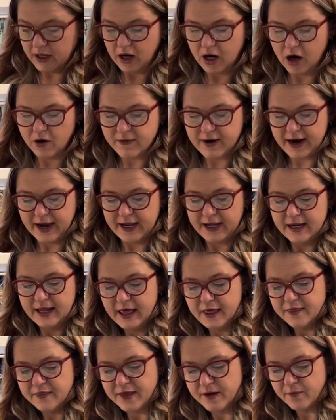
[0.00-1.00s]
All right.
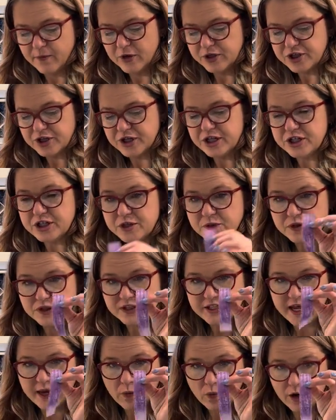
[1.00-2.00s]
Then what you're going to do is
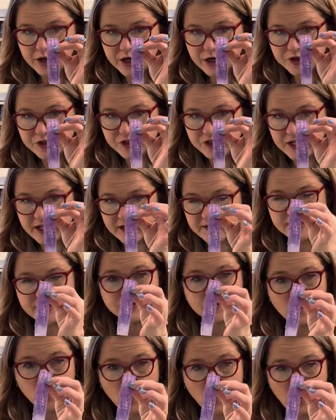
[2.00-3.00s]
take one of your sticks. These
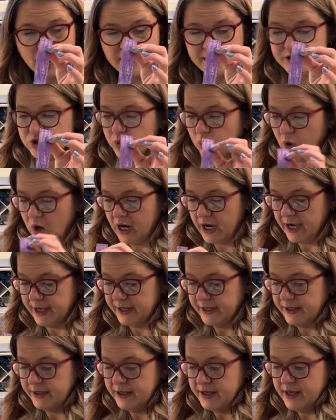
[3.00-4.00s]
are one inch wide.
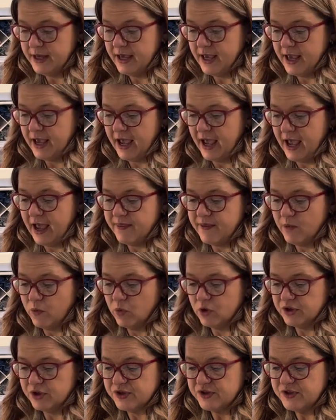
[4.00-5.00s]
And then
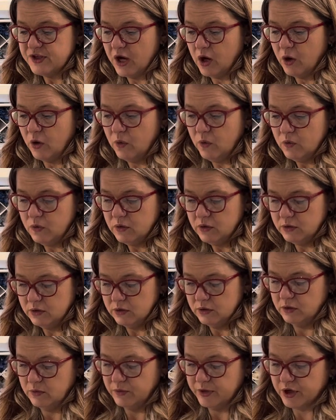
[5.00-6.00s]
we'll sew
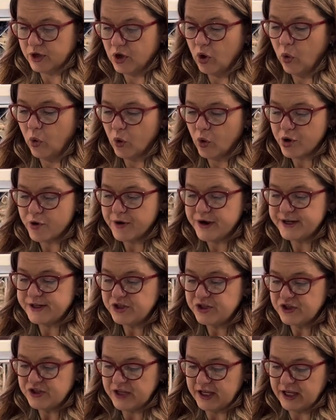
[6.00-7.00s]
with a quarter inch
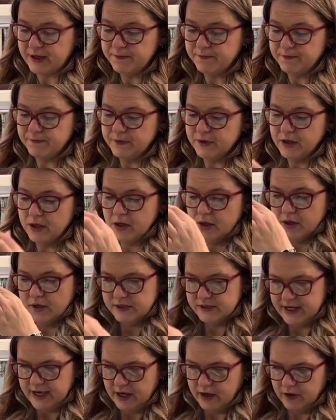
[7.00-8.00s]
seam
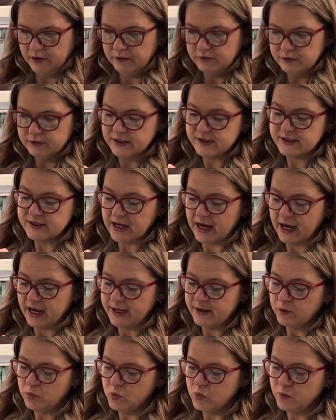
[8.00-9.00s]
down the side.
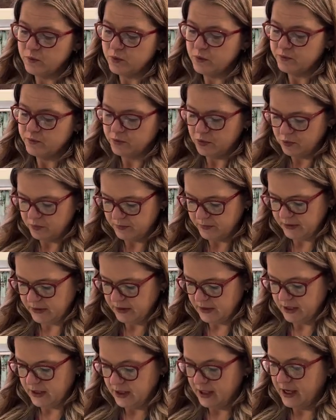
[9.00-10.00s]

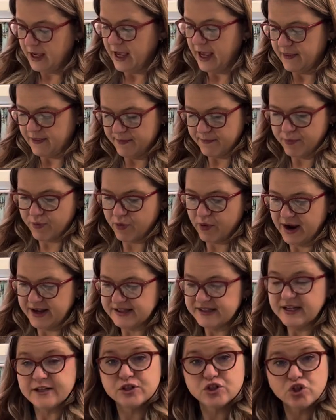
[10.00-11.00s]
And then press
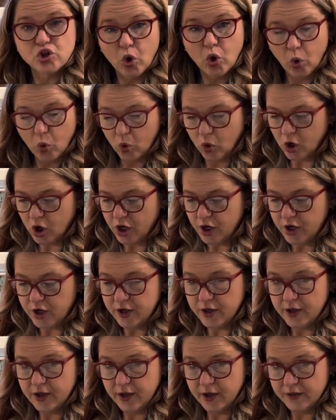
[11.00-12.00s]
it toward
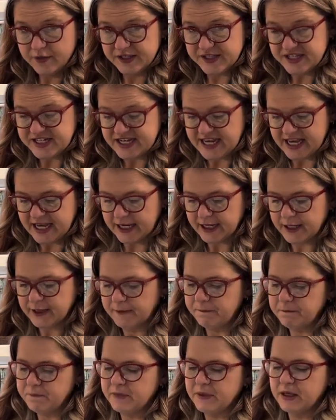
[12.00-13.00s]
the stick.
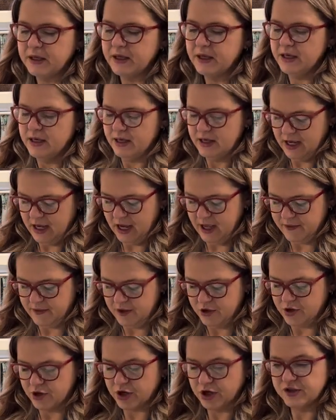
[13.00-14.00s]
And then
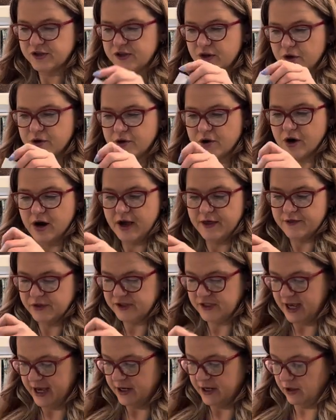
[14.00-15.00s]
you're going to sew your other
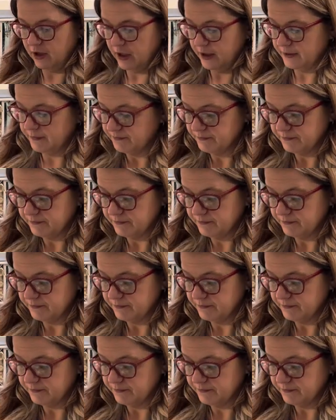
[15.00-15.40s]
side on.